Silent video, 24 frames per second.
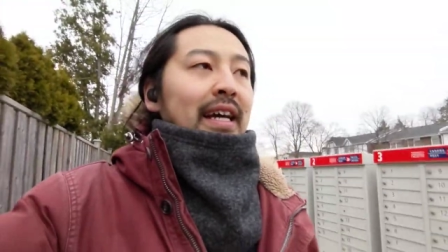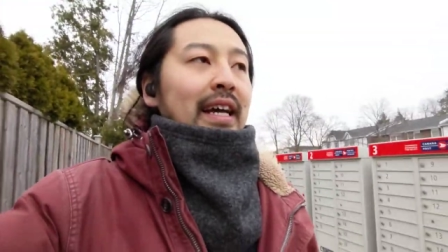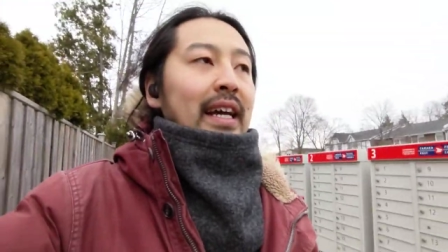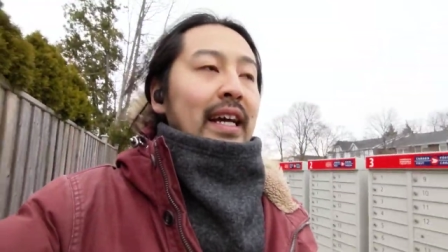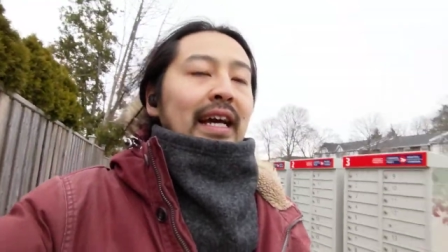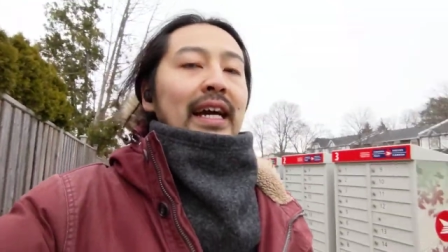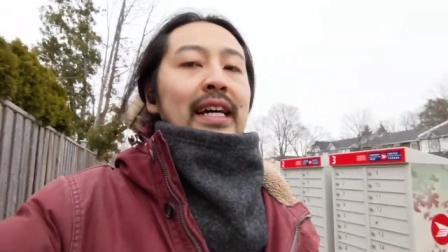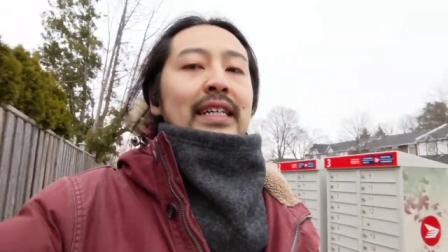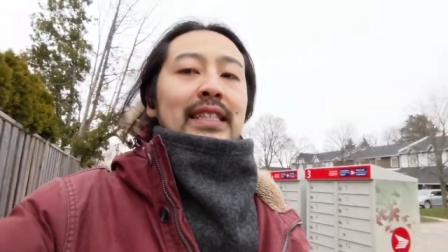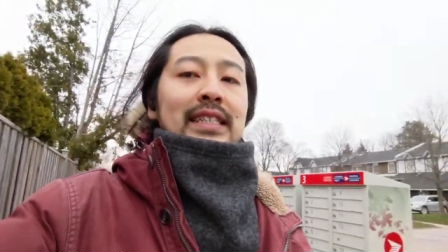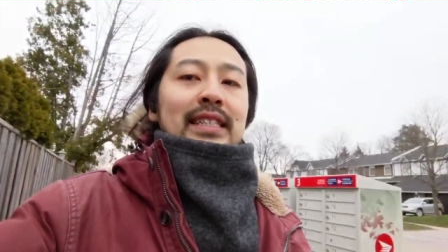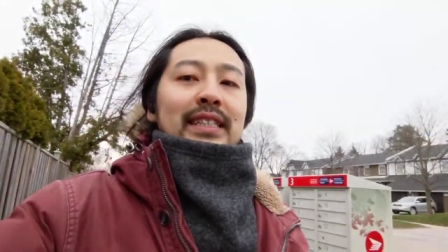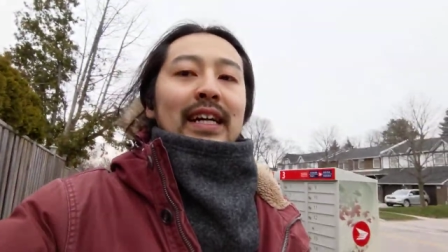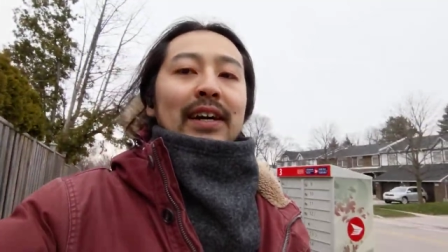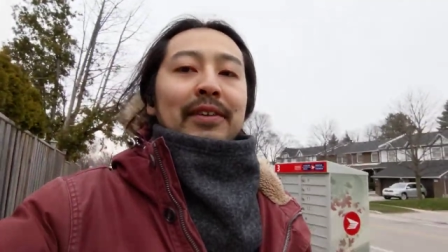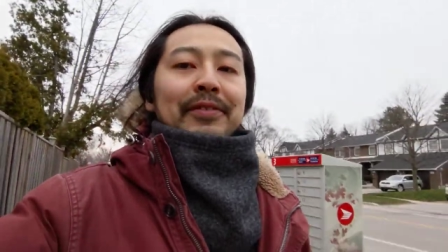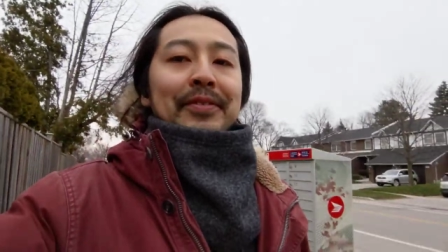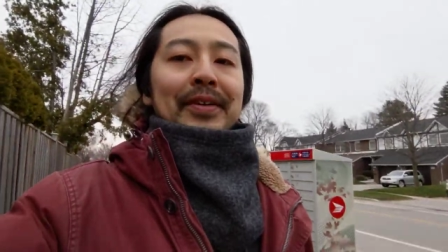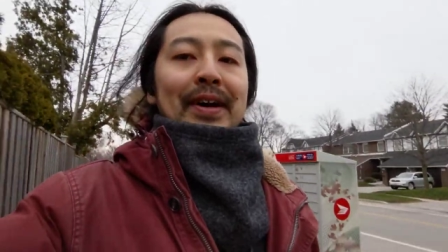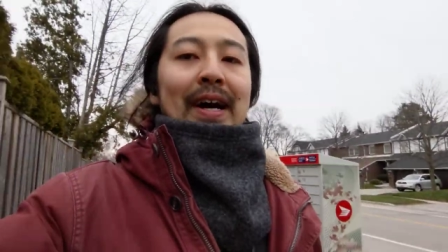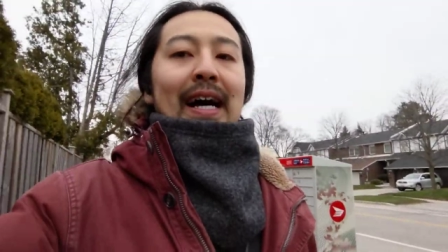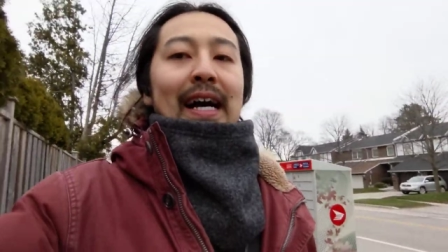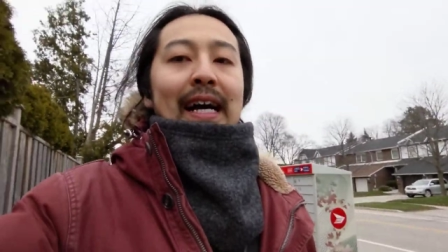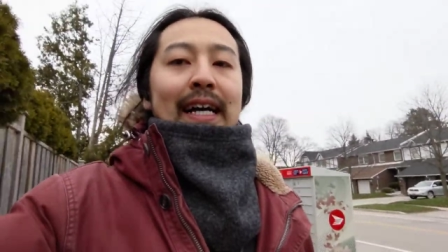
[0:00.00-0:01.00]
it has
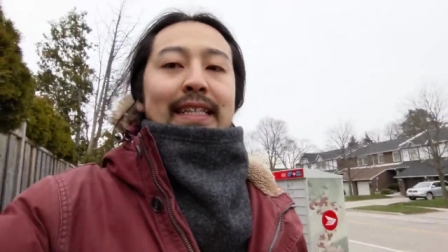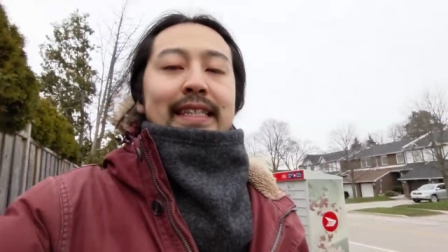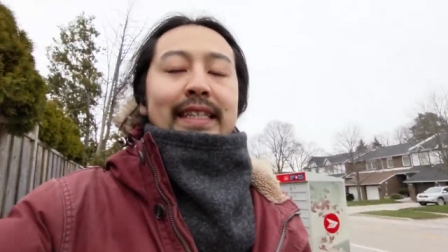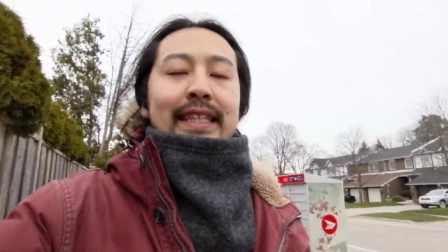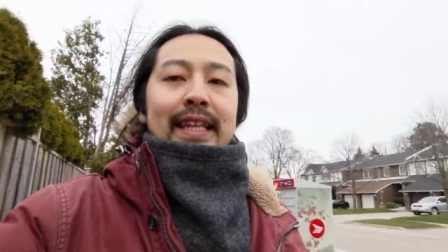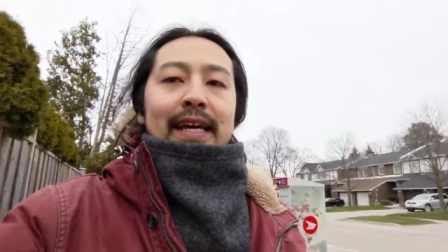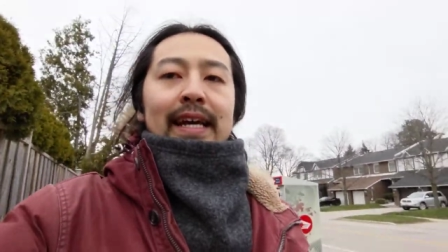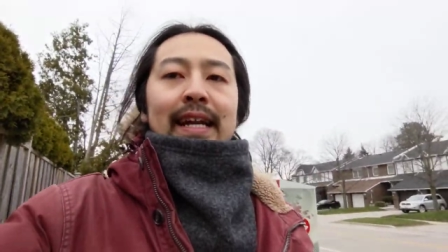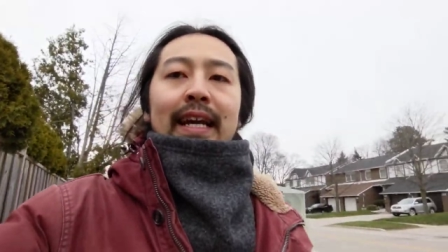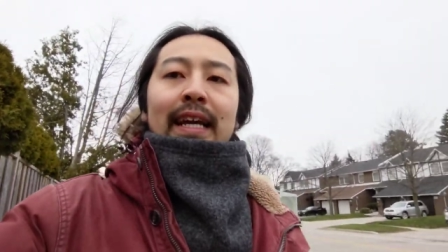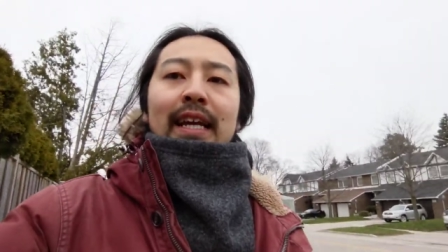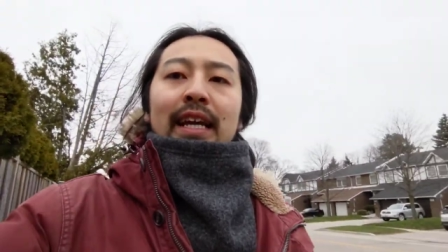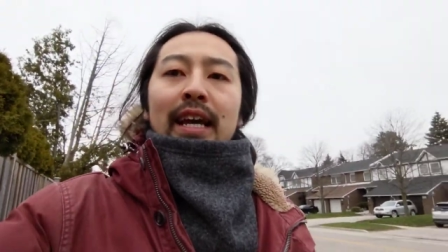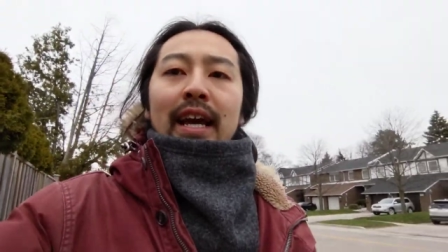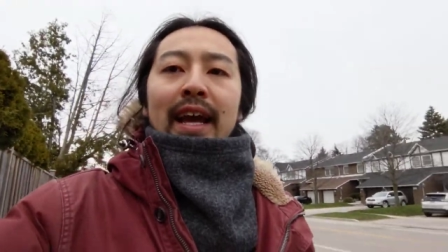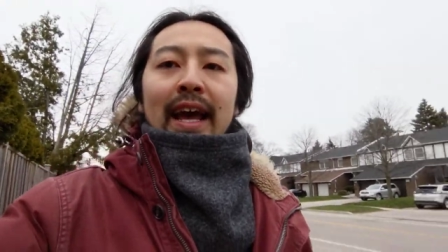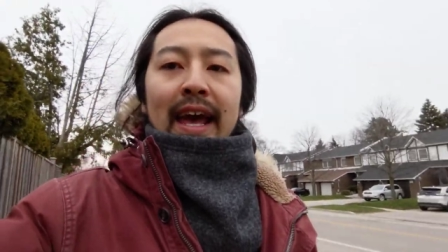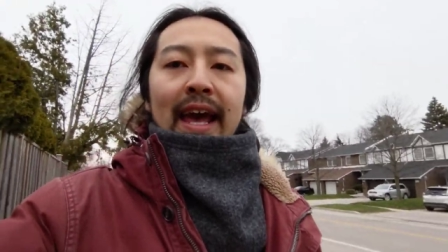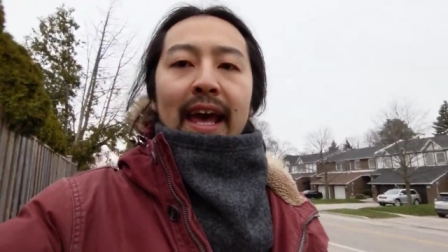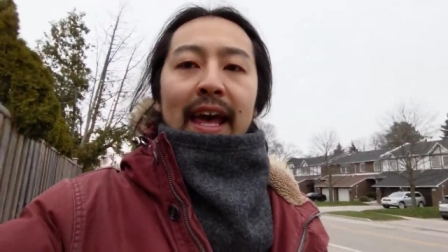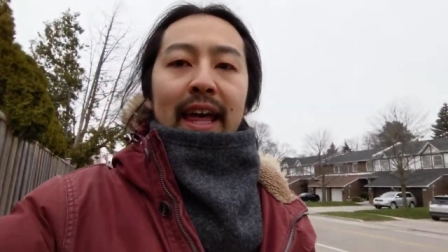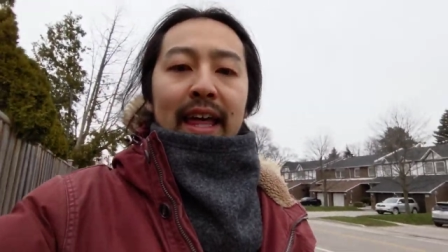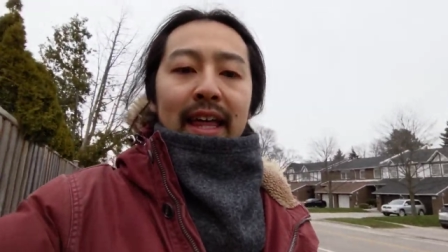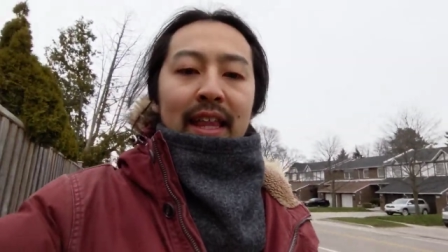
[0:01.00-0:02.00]
enough aesthetic
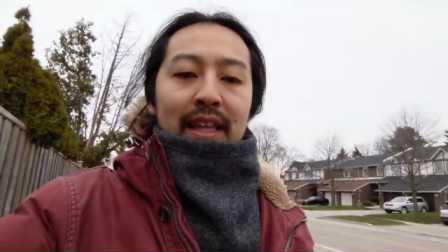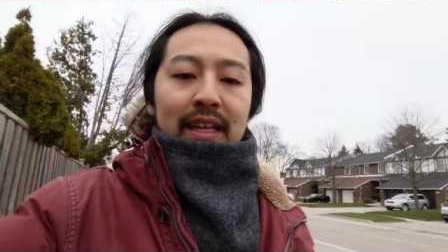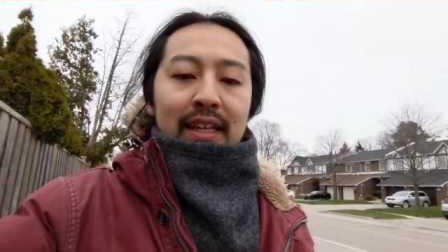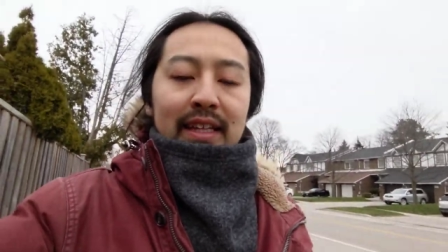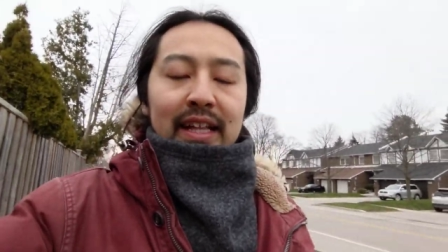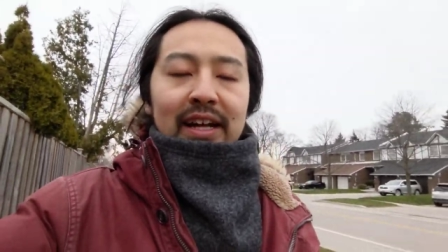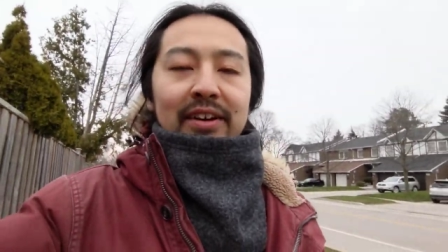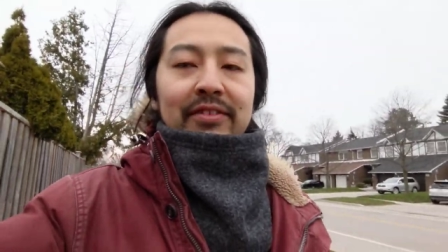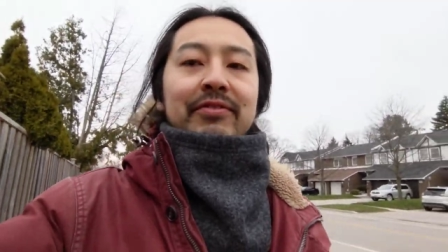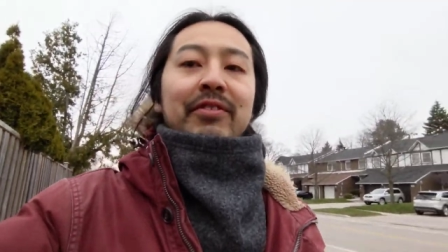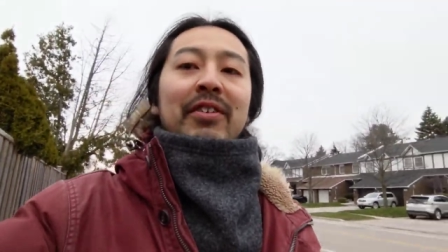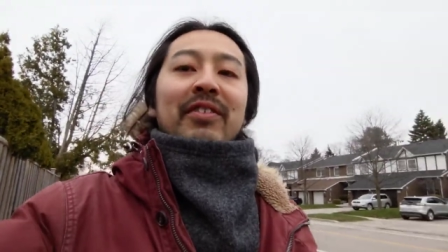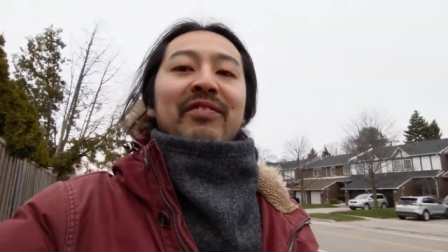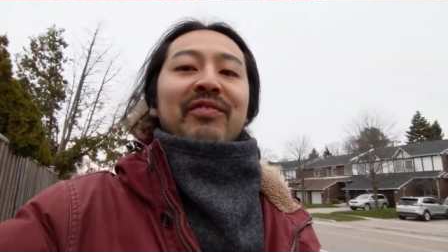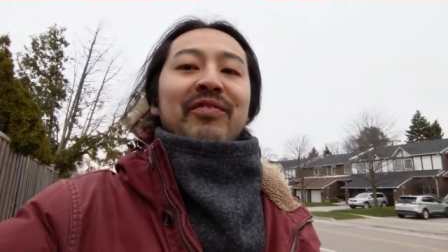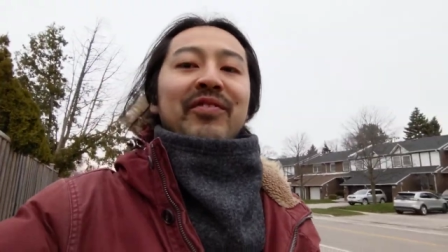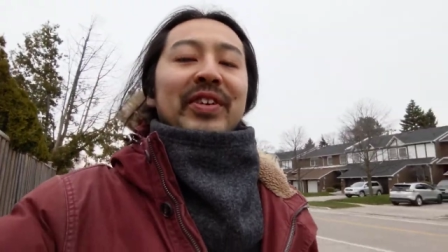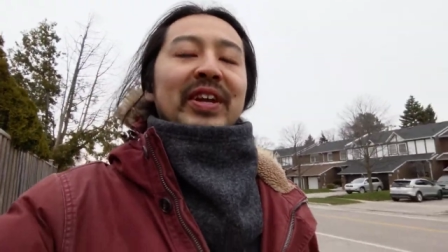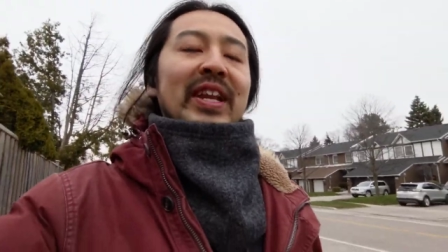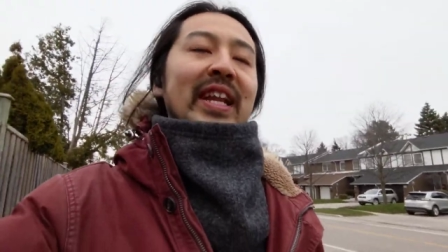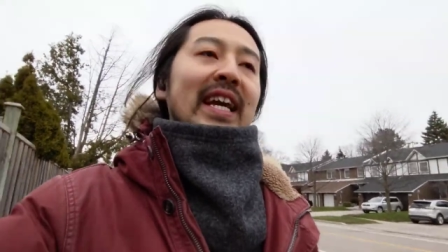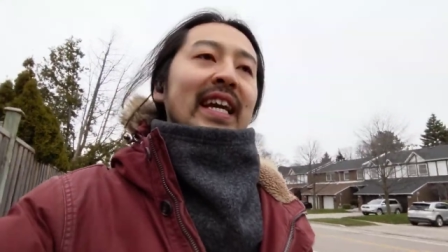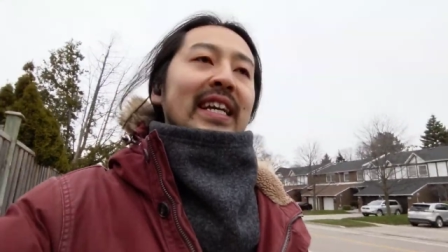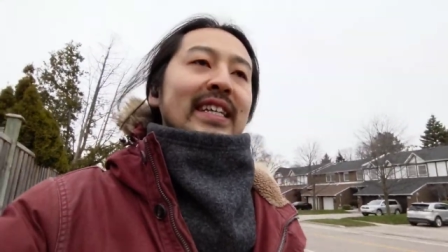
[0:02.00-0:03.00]
and enough
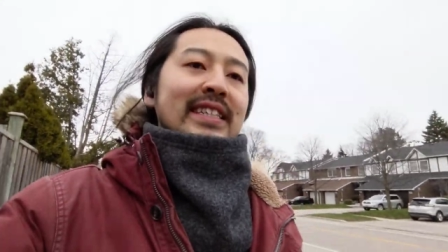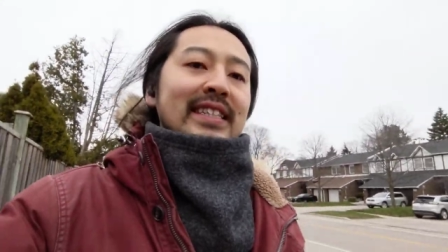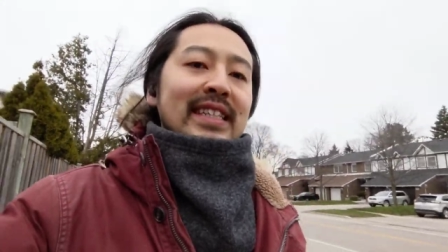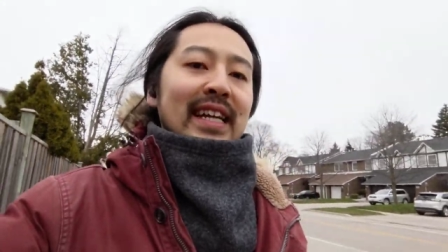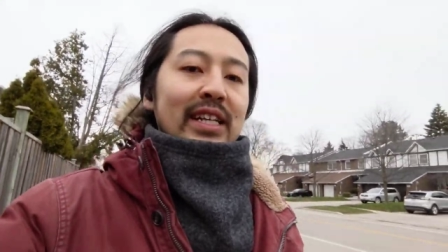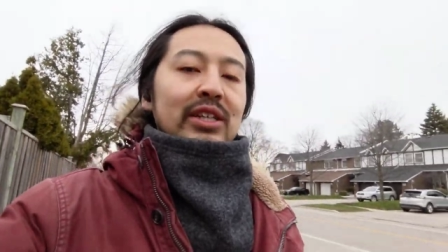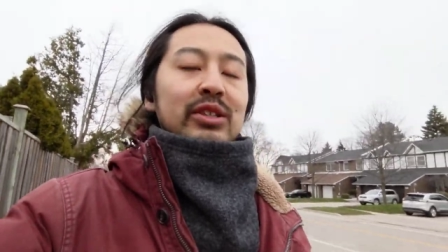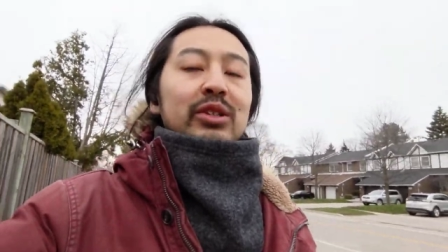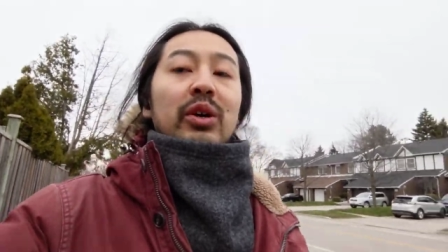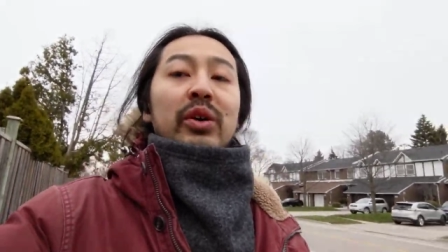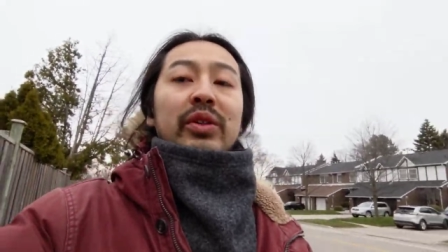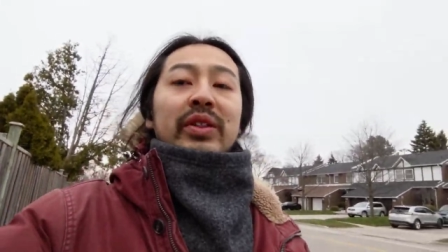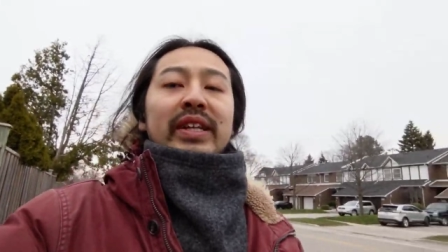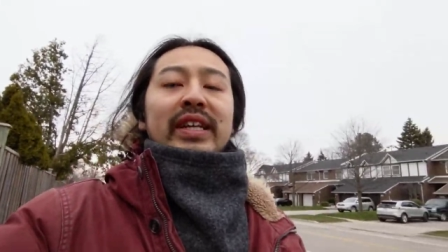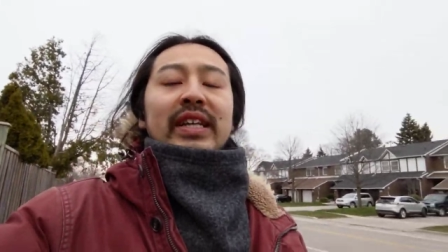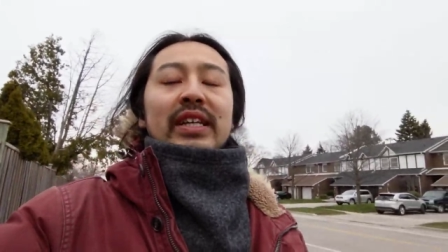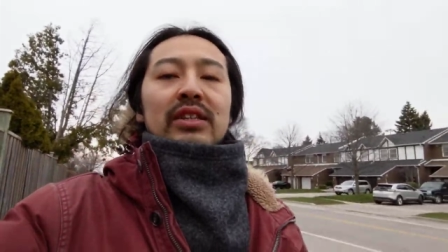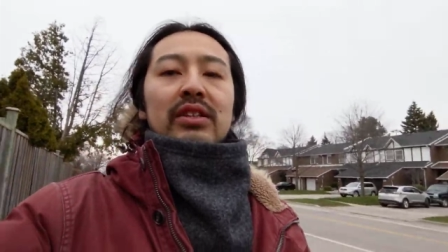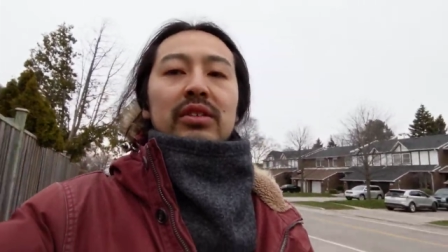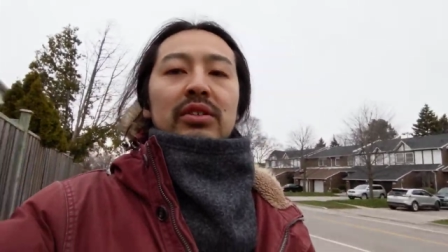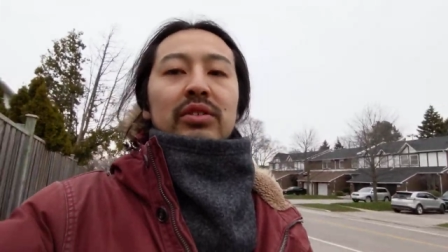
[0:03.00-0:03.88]
convenience that you don't need